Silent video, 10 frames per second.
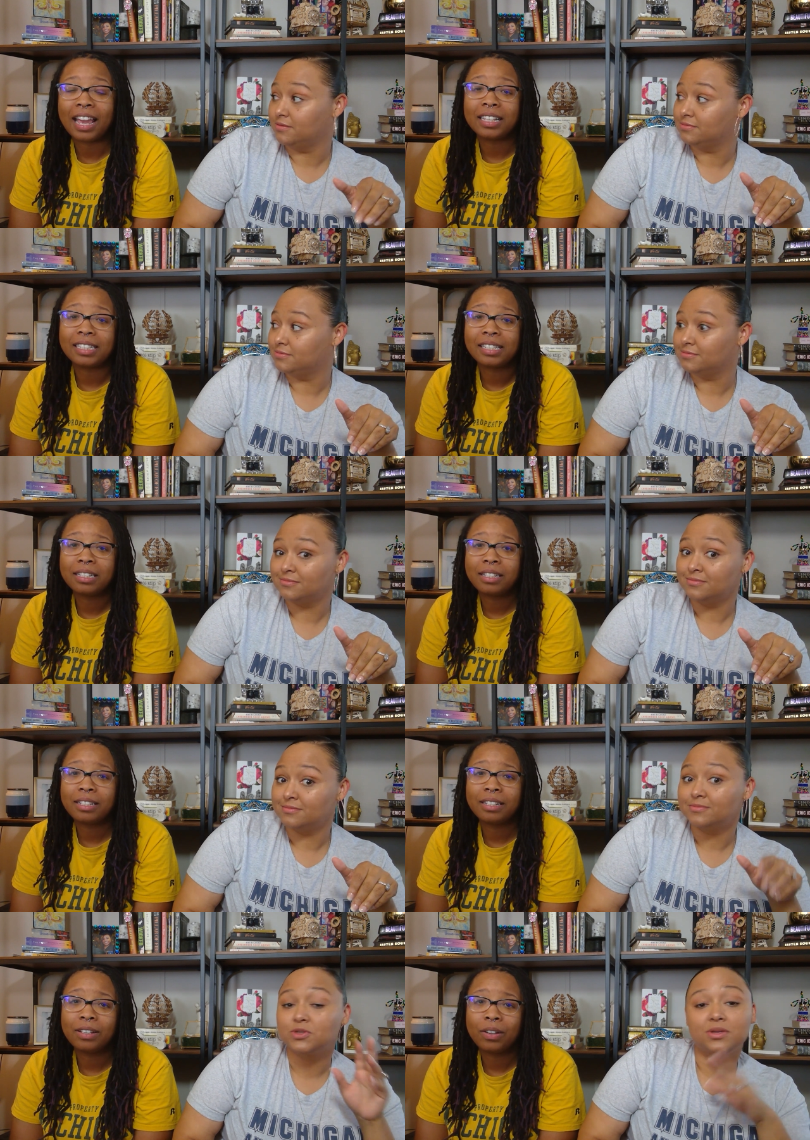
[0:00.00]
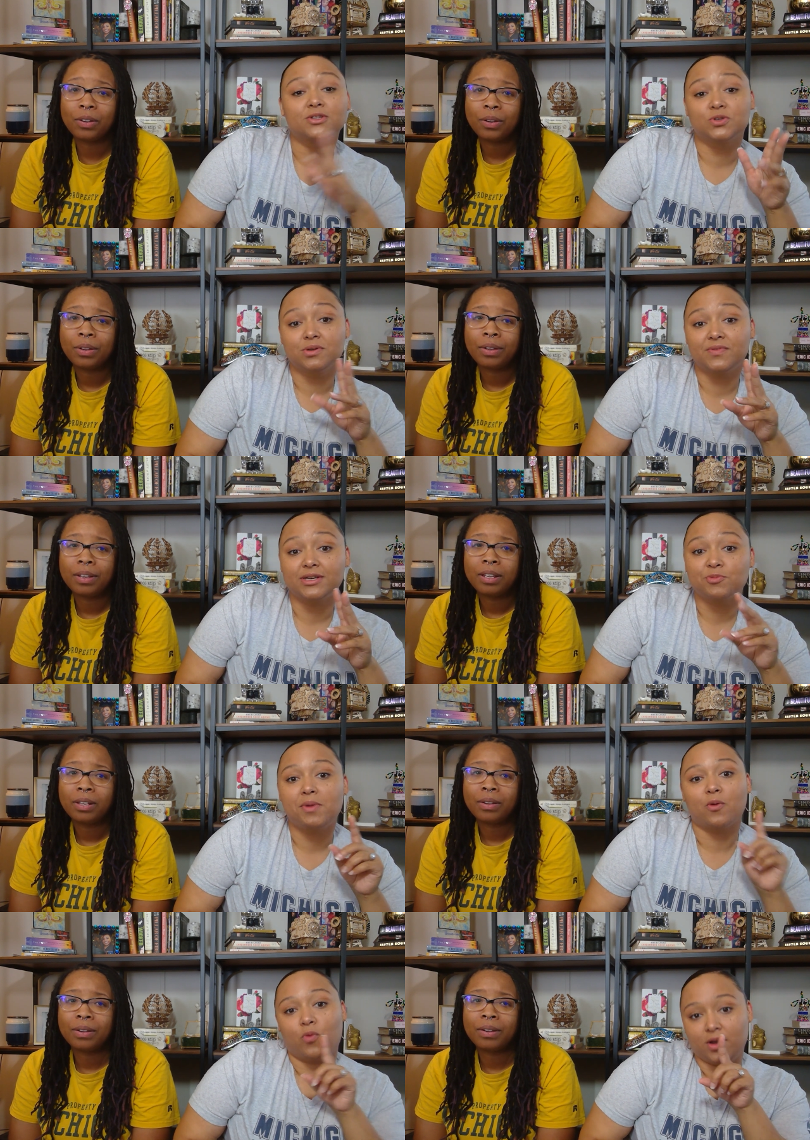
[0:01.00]
Speaker 1: Yes. Between the two of us, we
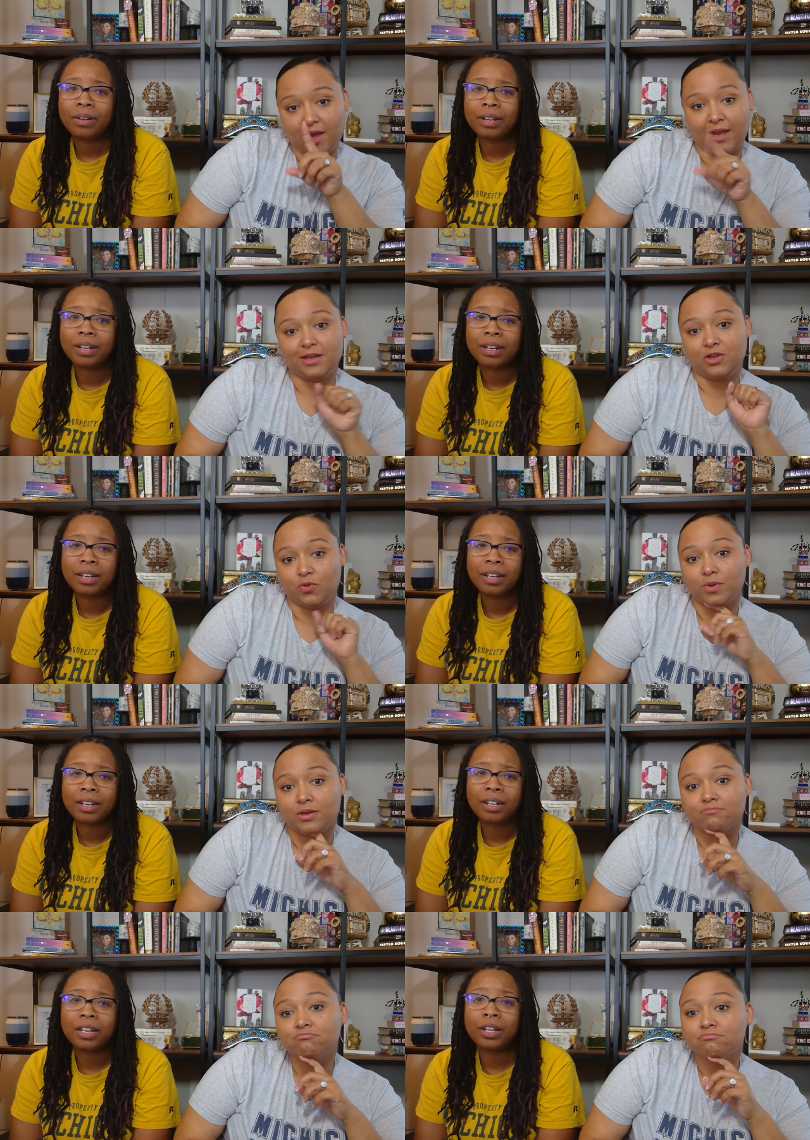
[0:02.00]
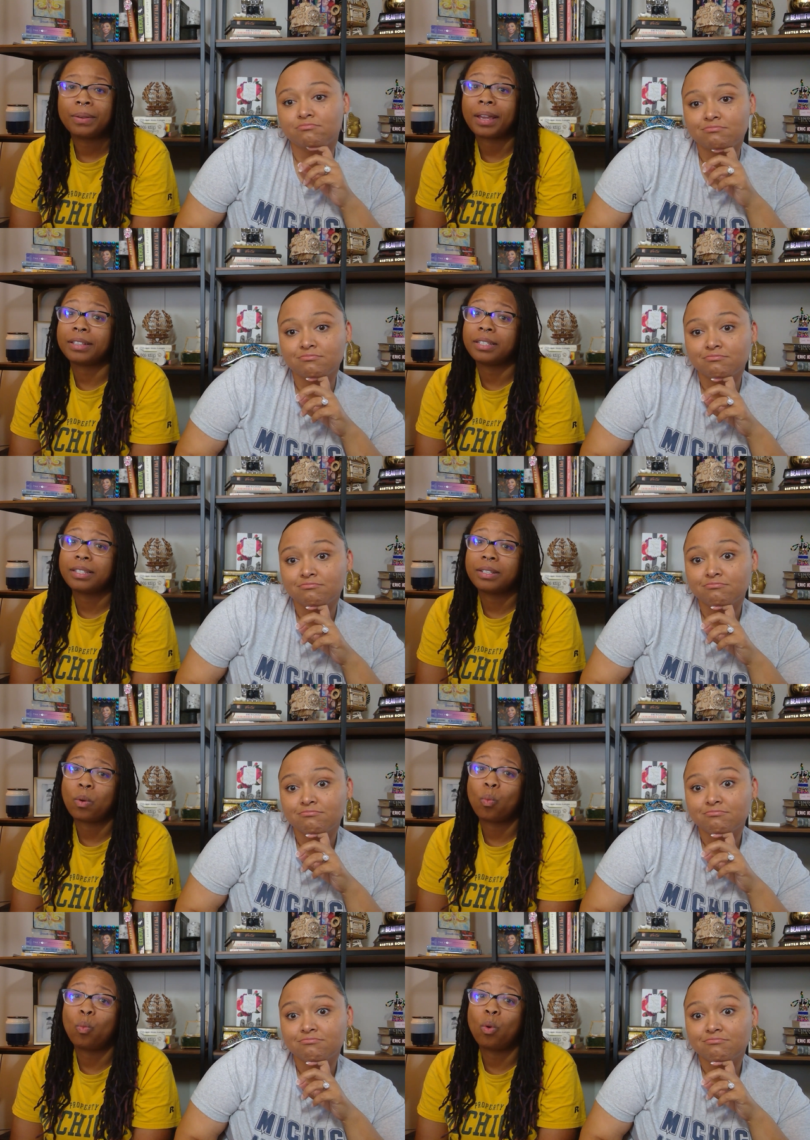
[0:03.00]
make one handy human. Yes,
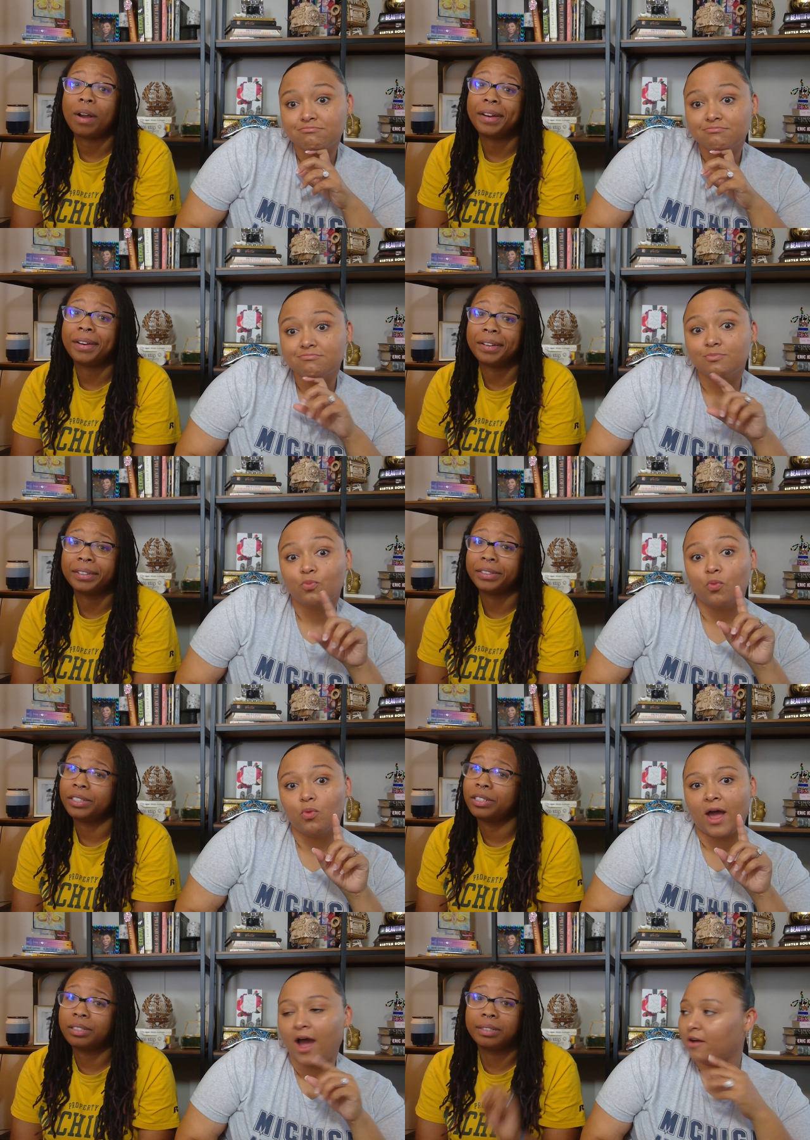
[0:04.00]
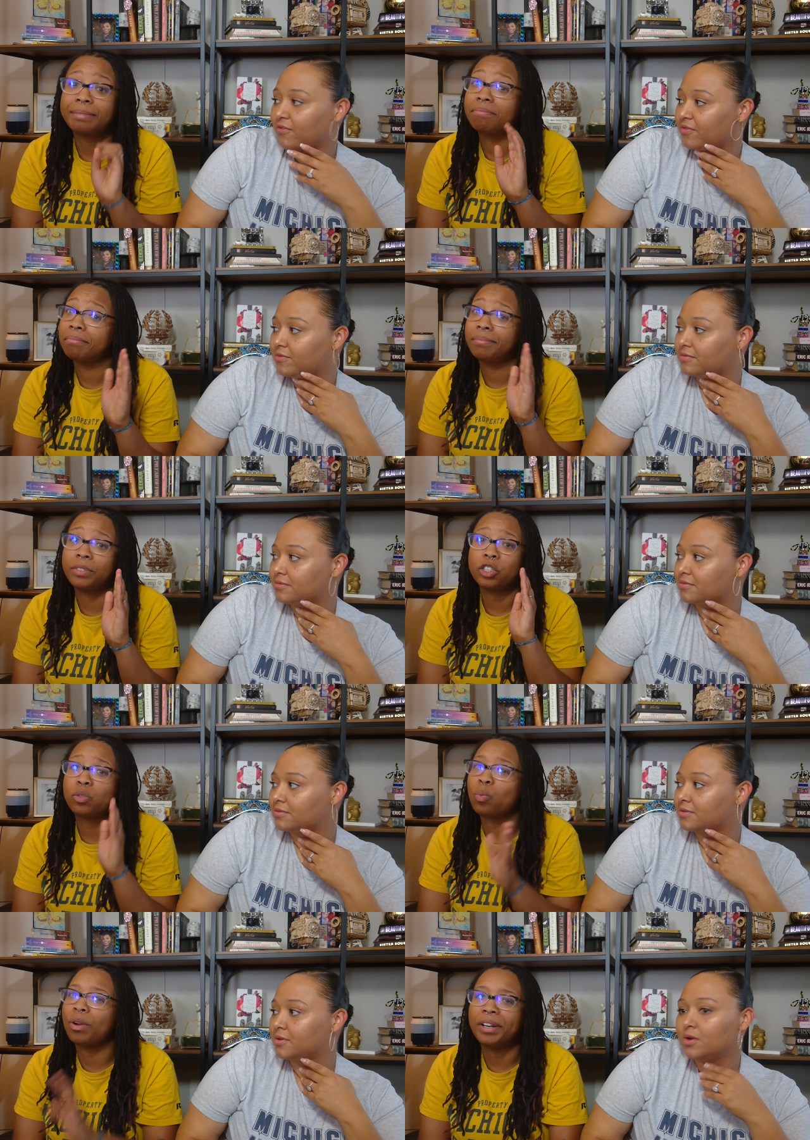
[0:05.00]
one half.
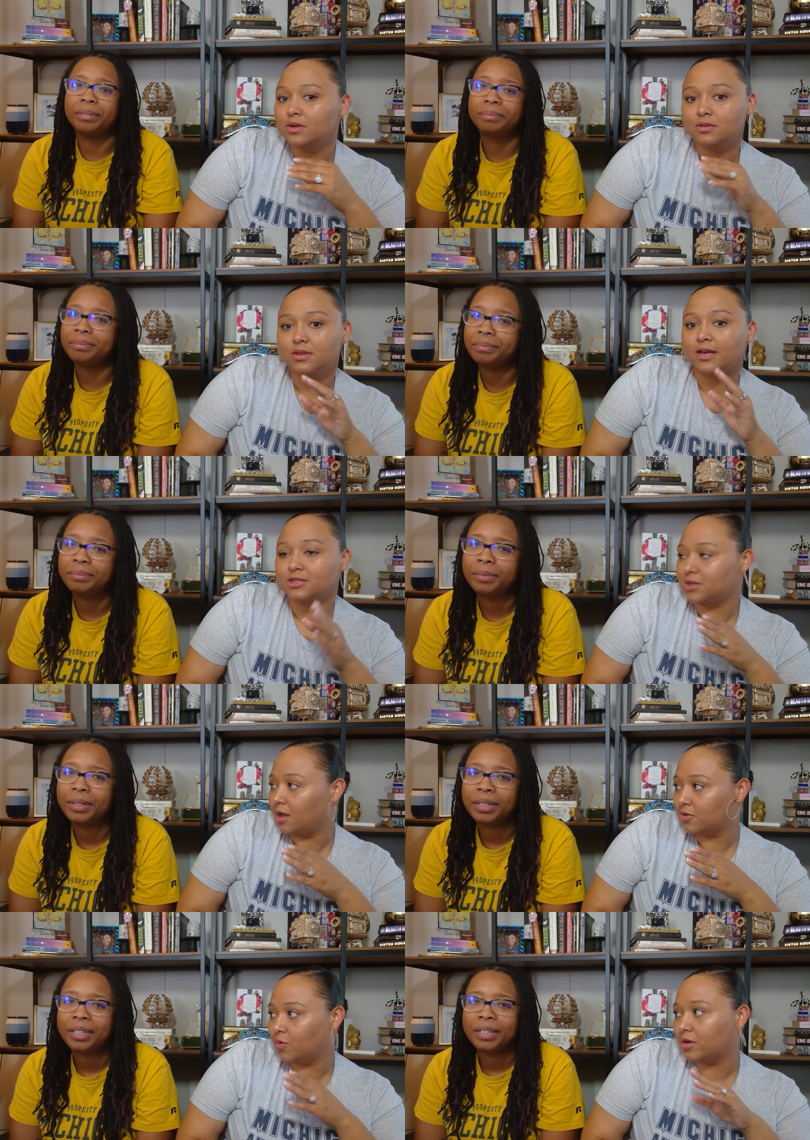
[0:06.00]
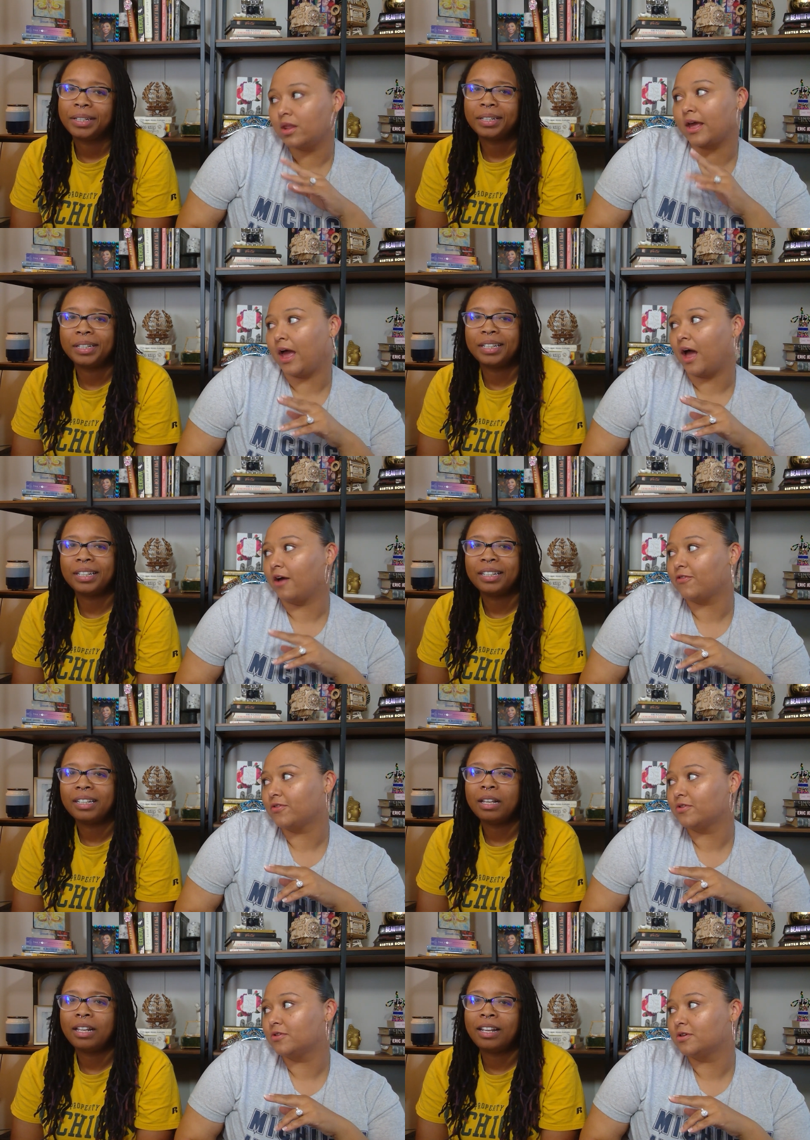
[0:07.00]
Just one. Like a solid one, like half
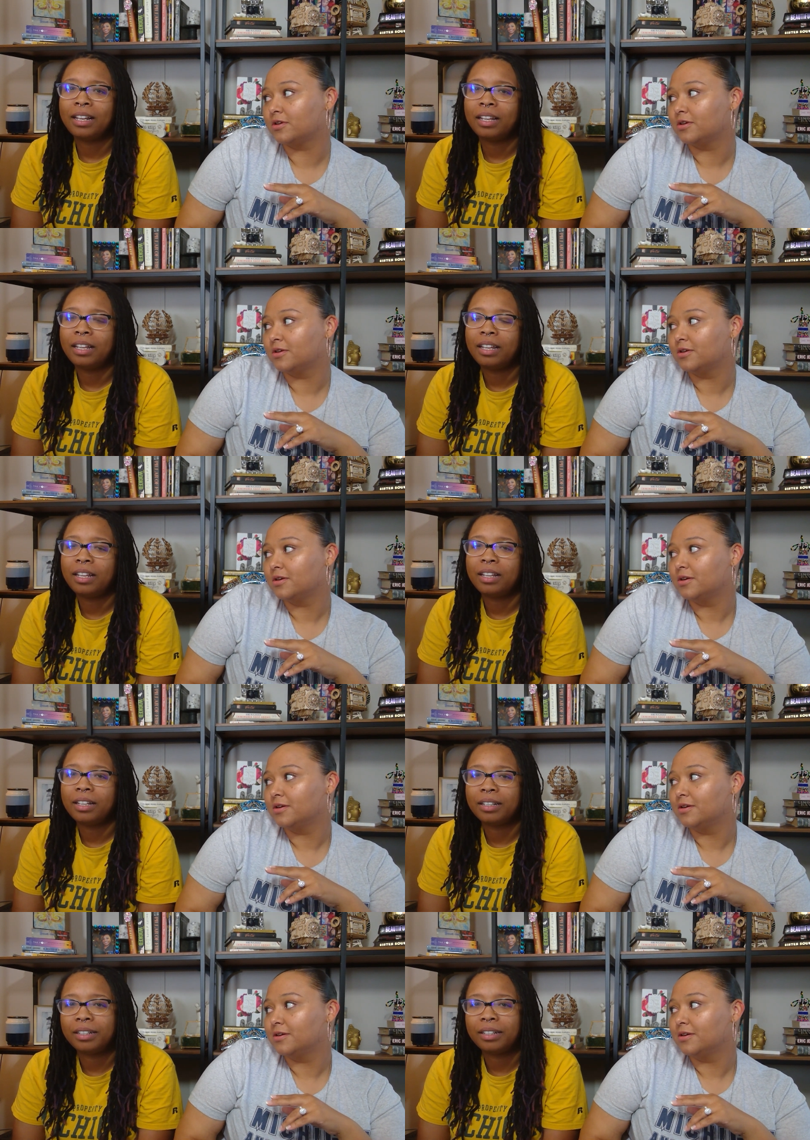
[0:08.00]
uh,